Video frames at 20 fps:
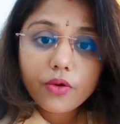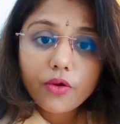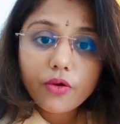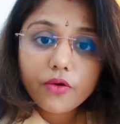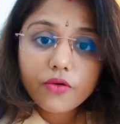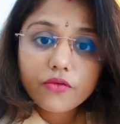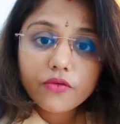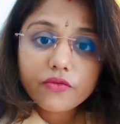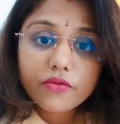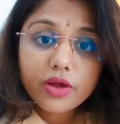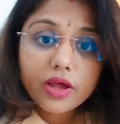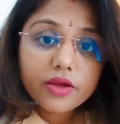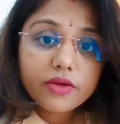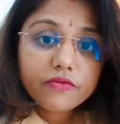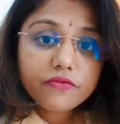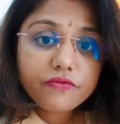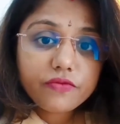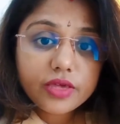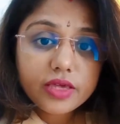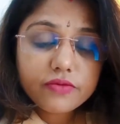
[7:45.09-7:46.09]
cough,
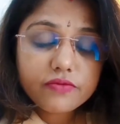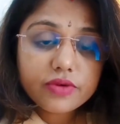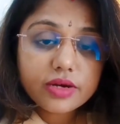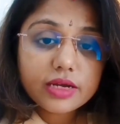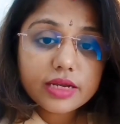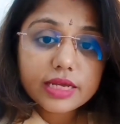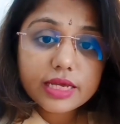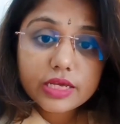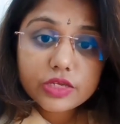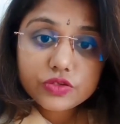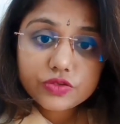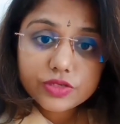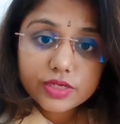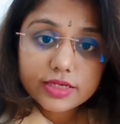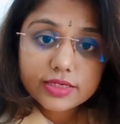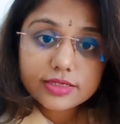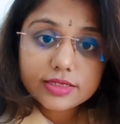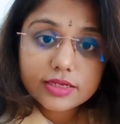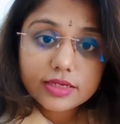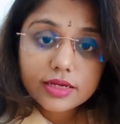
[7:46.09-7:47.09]
fever in
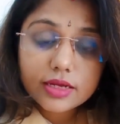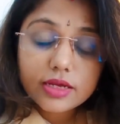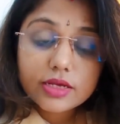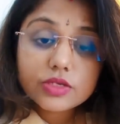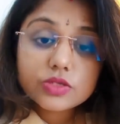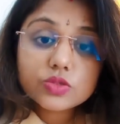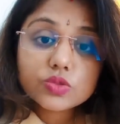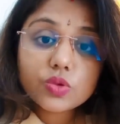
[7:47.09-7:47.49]
children.